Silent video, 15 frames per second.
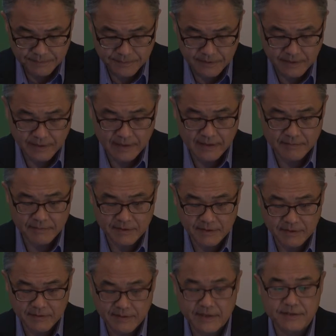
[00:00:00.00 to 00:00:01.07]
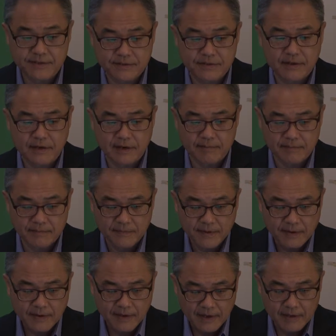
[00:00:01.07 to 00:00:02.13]
the things
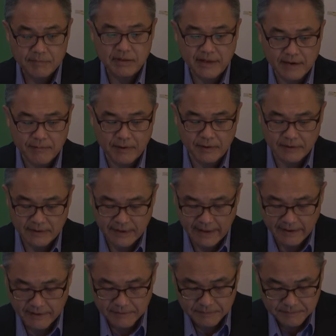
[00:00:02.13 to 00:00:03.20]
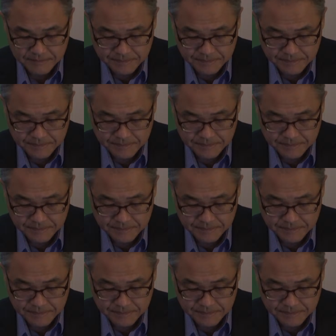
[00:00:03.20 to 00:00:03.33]
play a role there.